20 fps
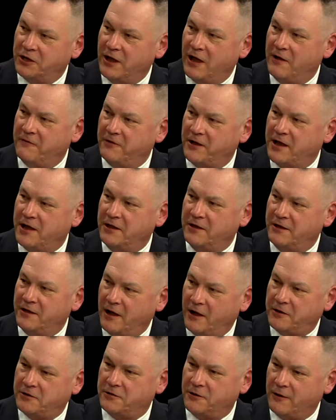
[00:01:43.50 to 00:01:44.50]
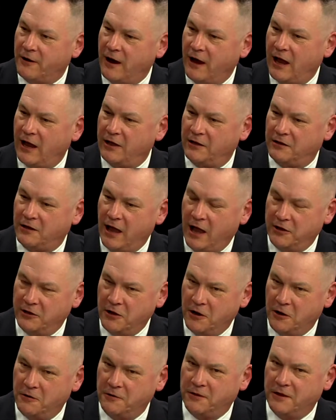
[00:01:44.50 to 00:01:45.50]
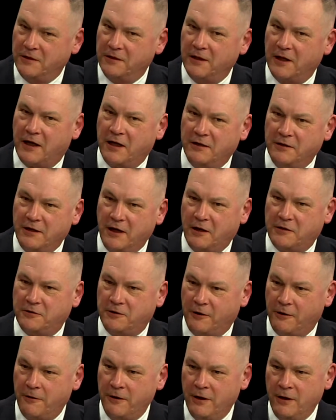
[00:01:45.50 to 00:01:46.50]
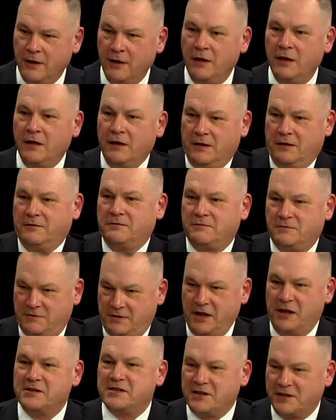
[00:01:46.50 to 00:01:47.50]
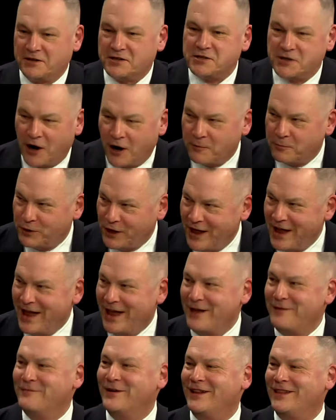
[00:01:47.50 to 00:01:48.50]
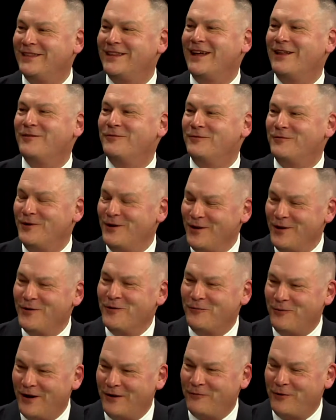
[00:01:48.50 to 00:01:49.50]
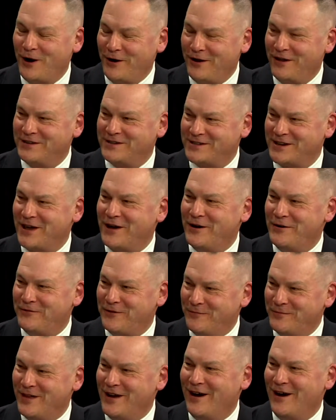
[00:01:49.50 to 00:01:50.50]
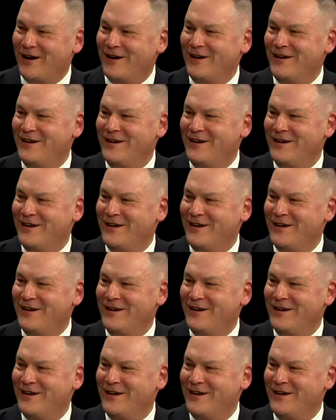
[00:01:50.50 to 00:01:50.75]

of a conductor? I know that the conductor tells you to start playing, but then where does it go from there?